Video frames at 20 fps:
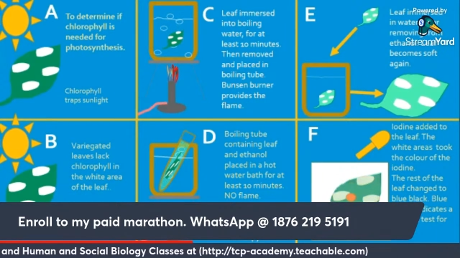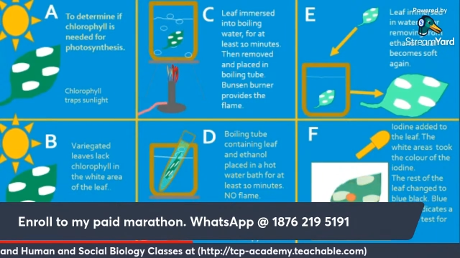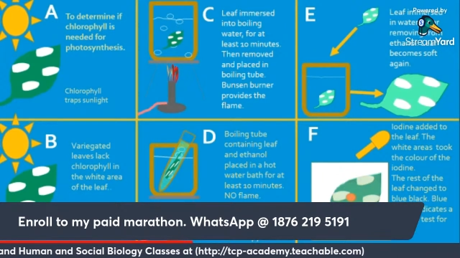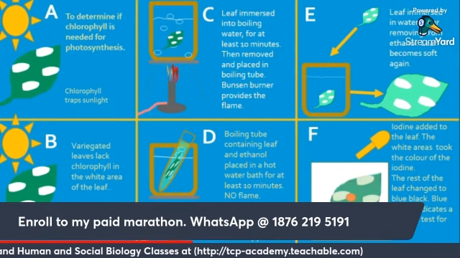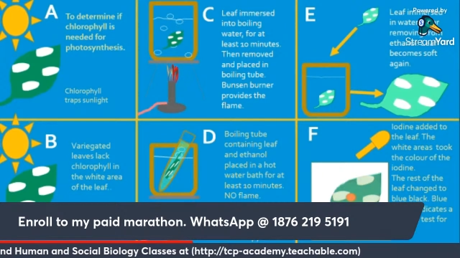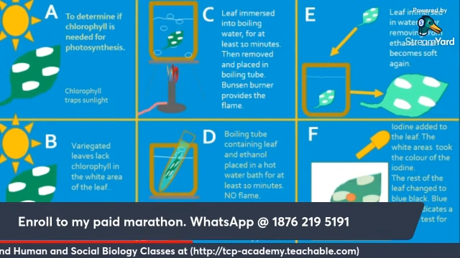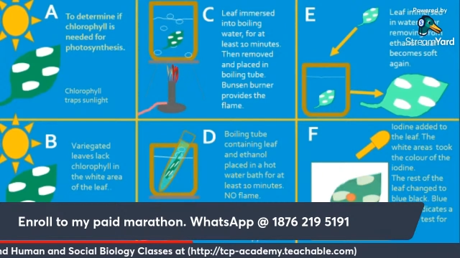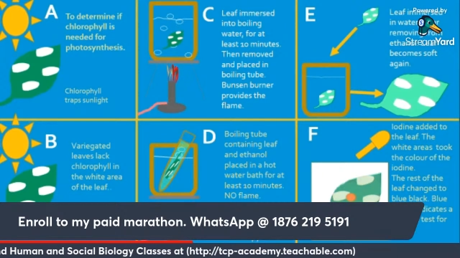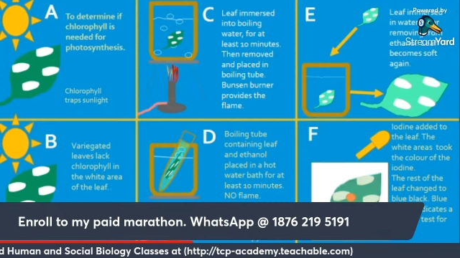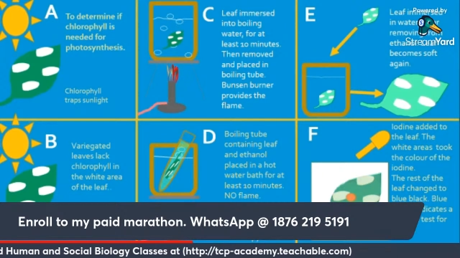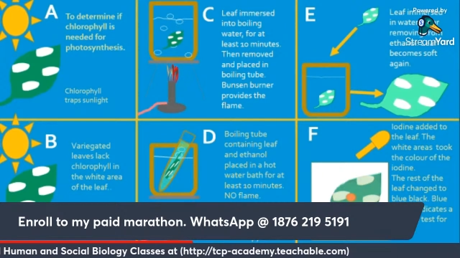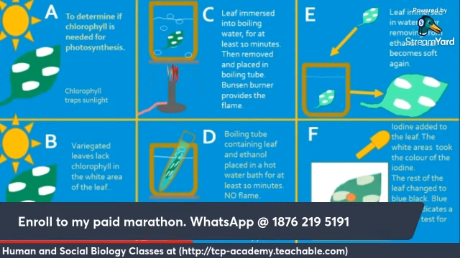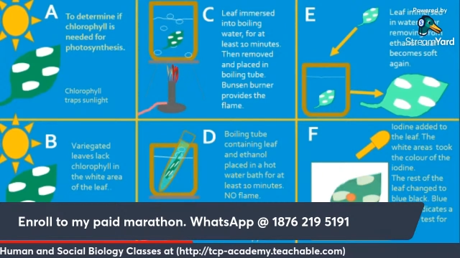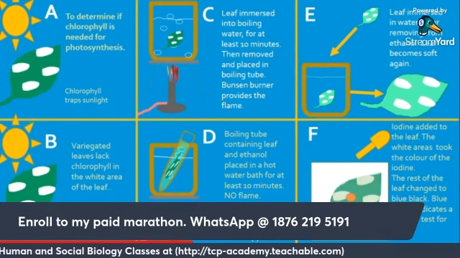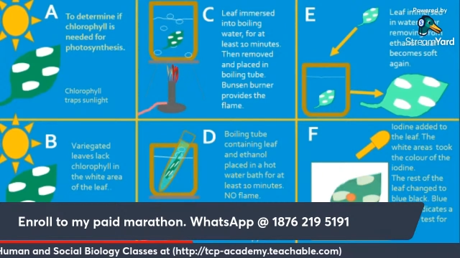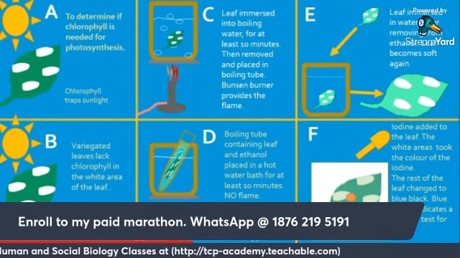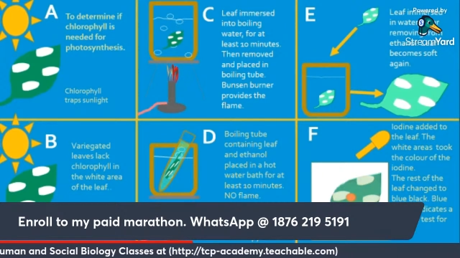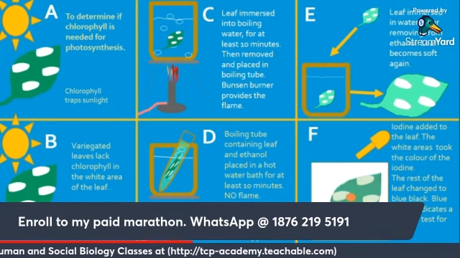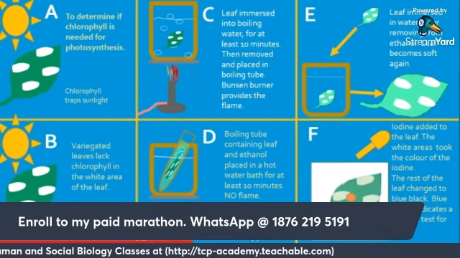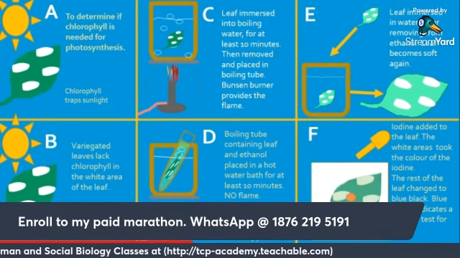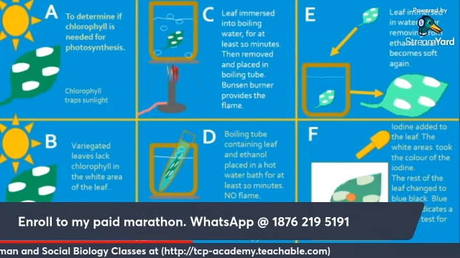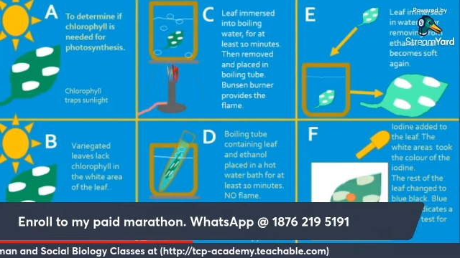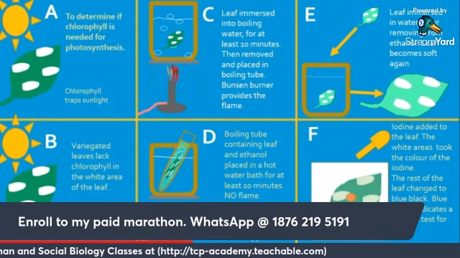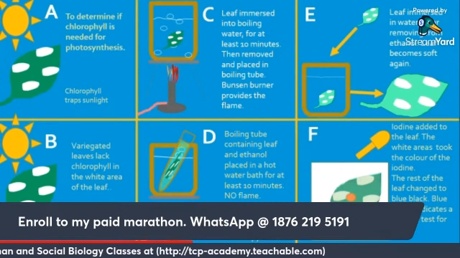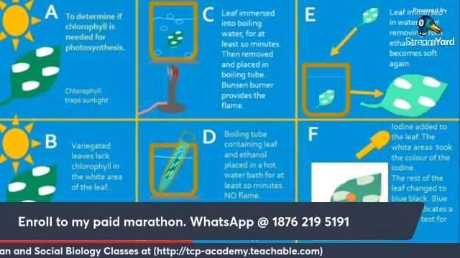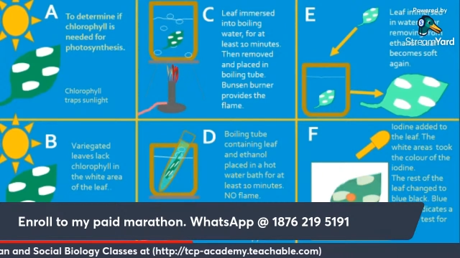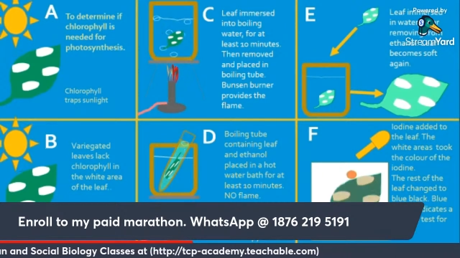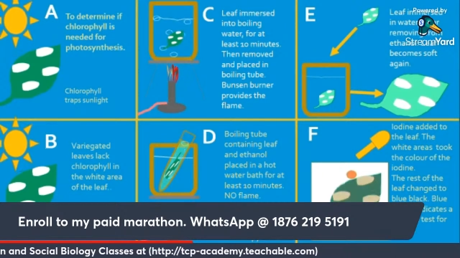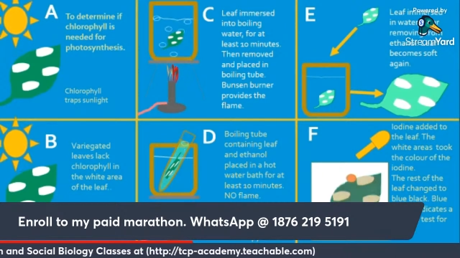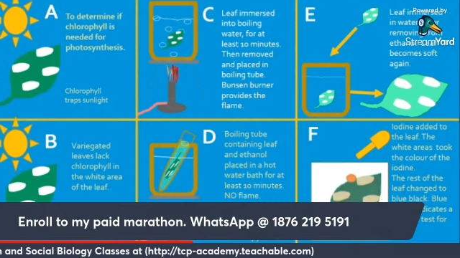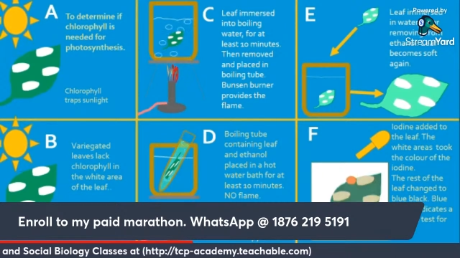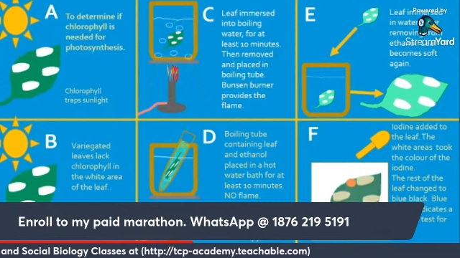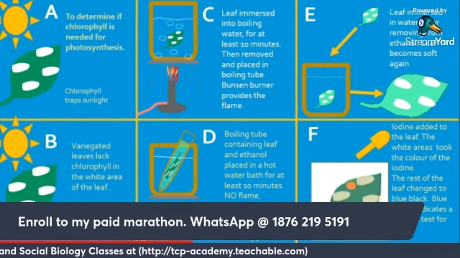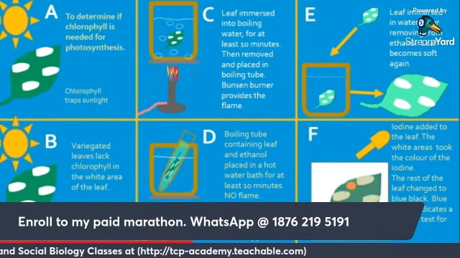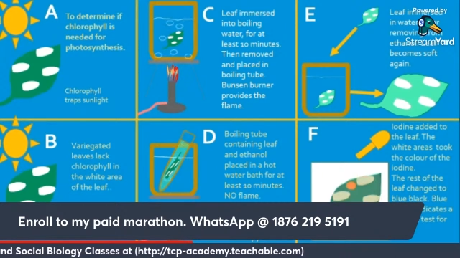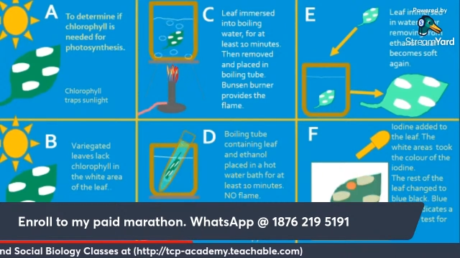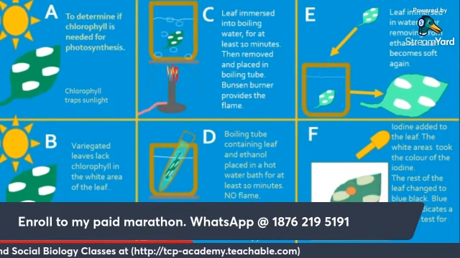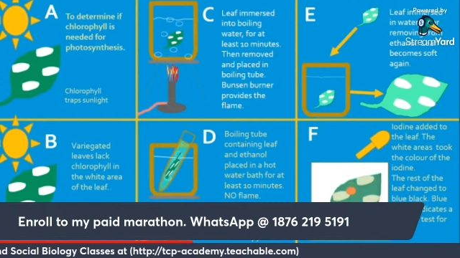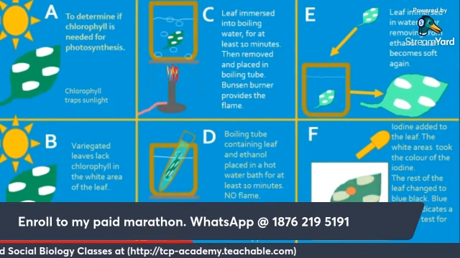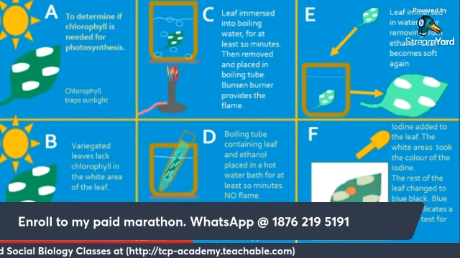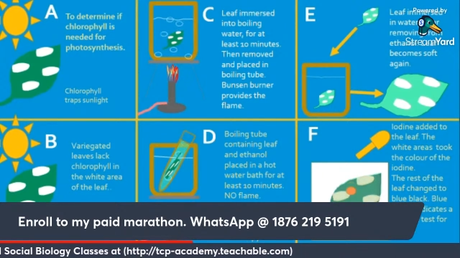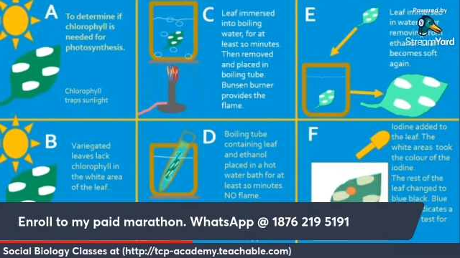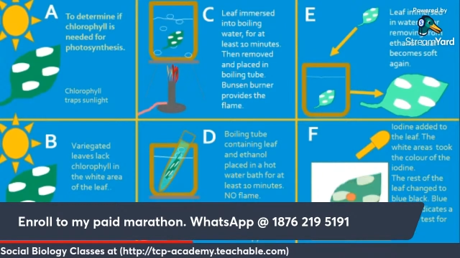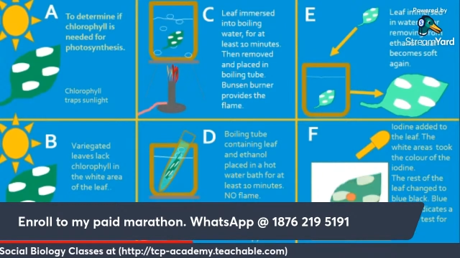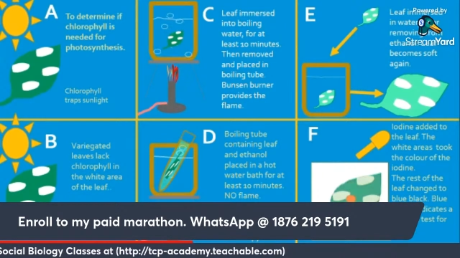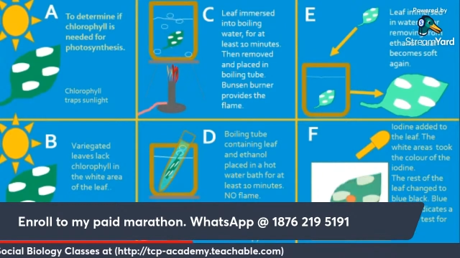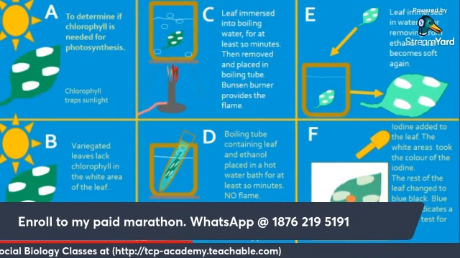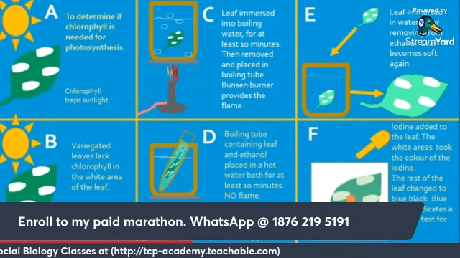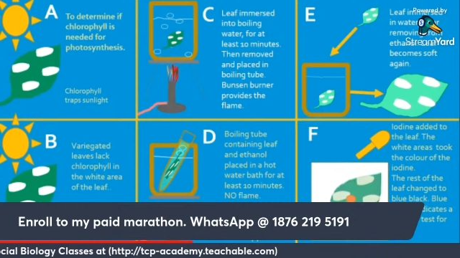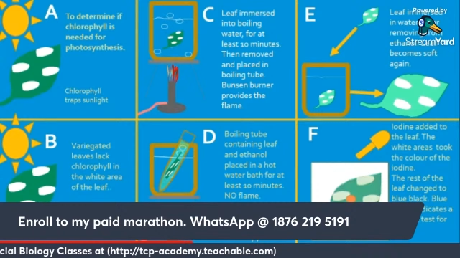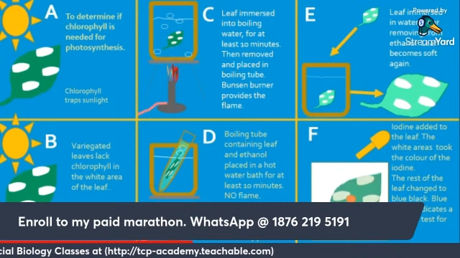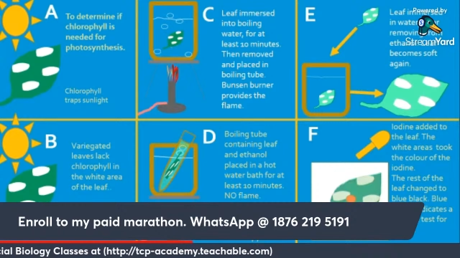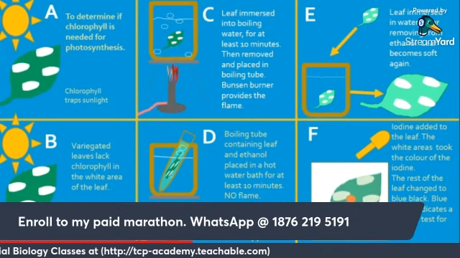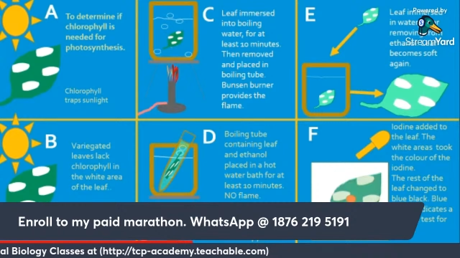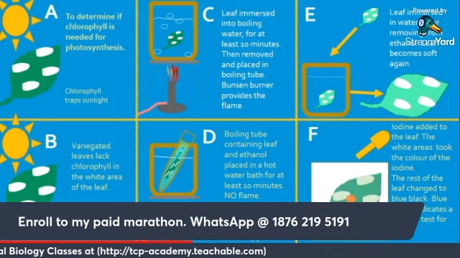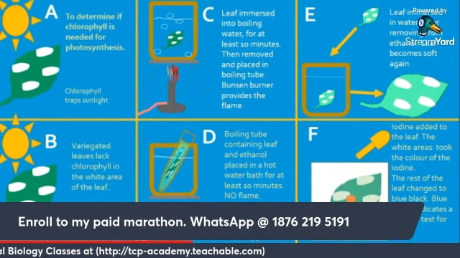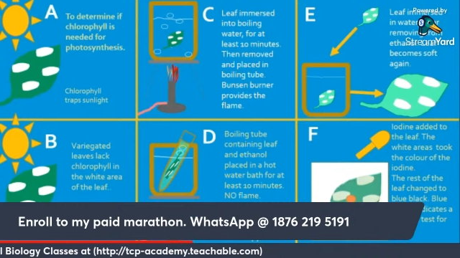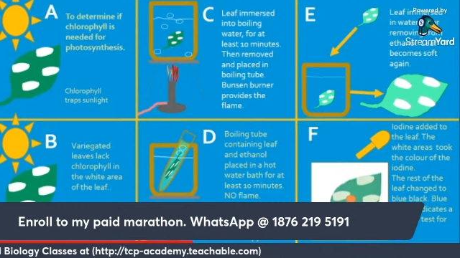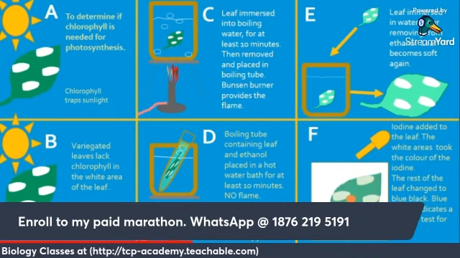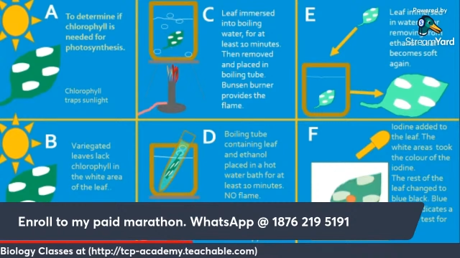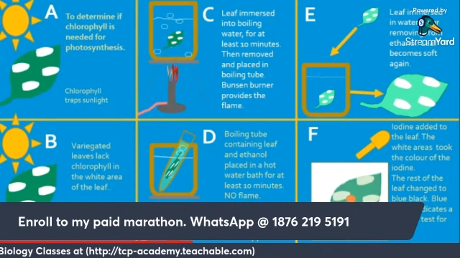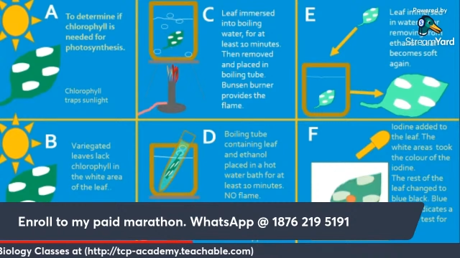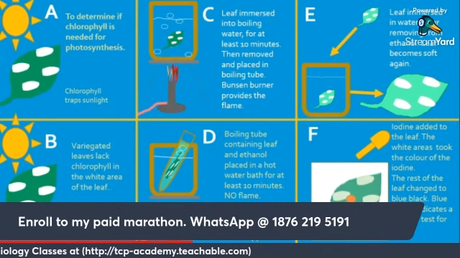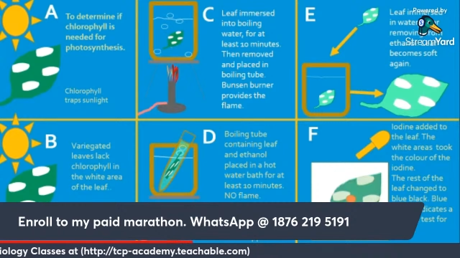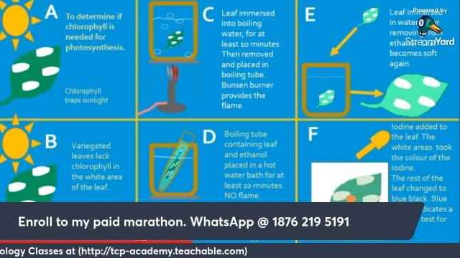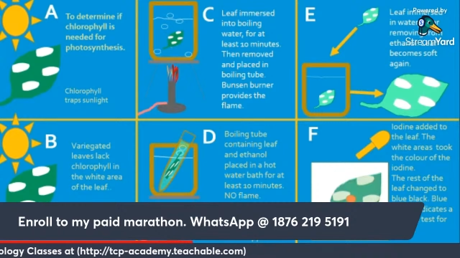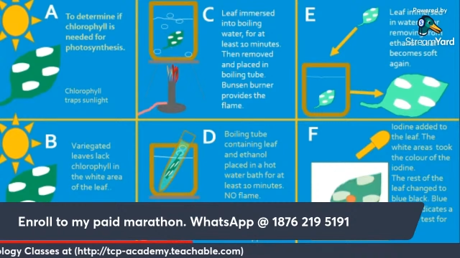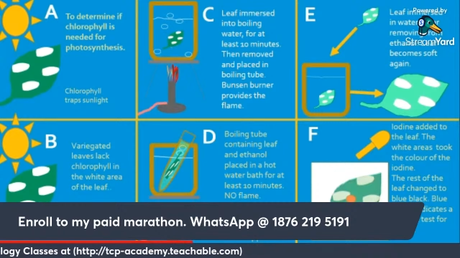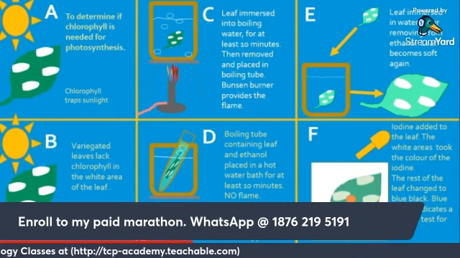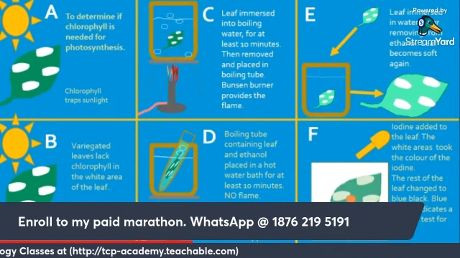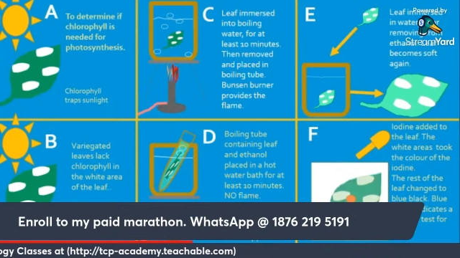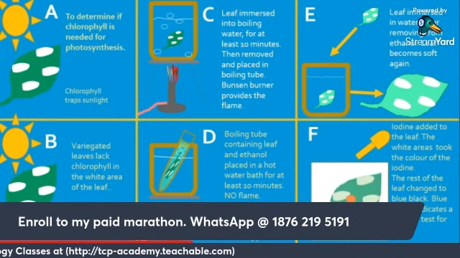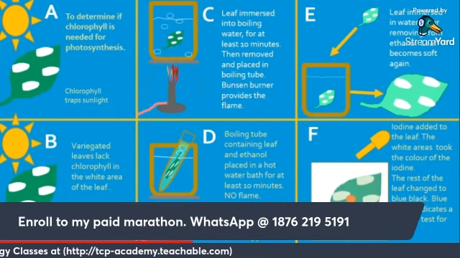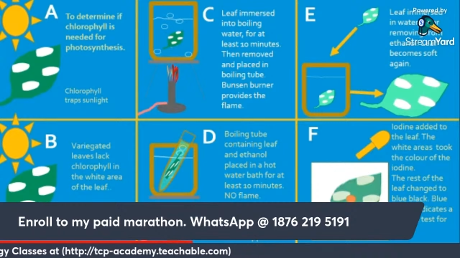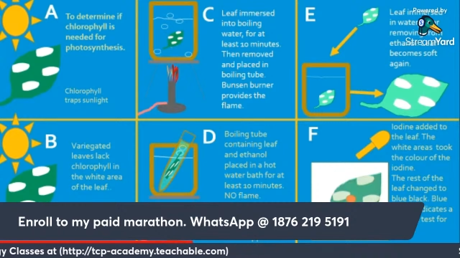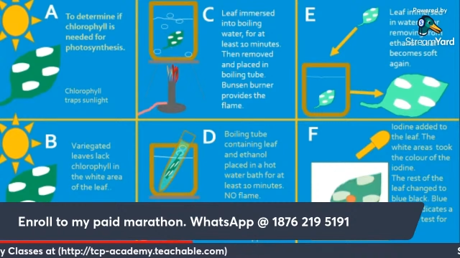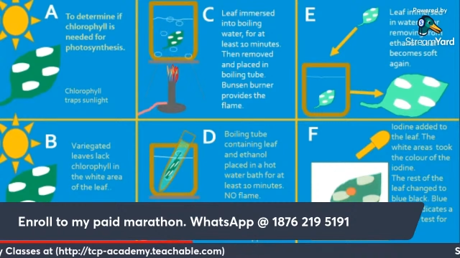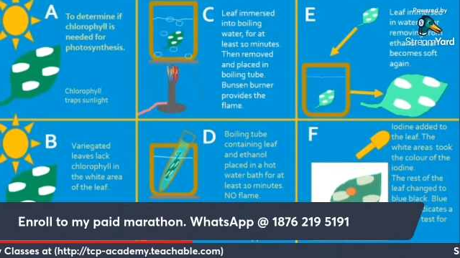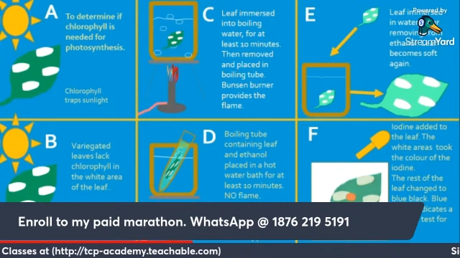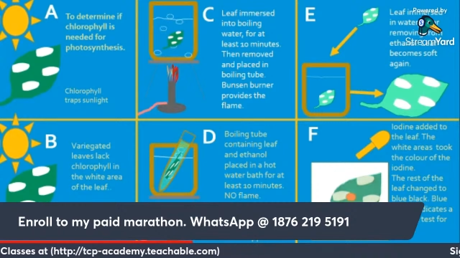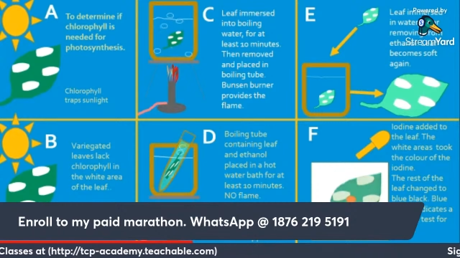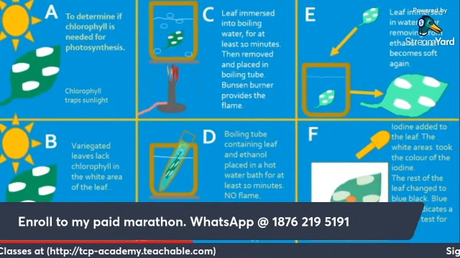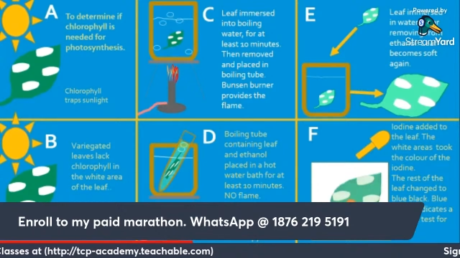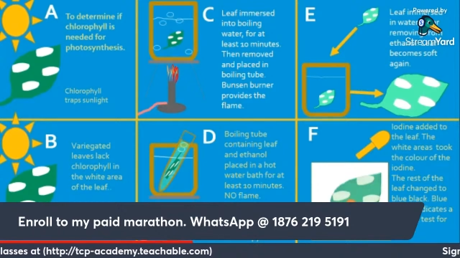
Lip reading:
(no speaker visible)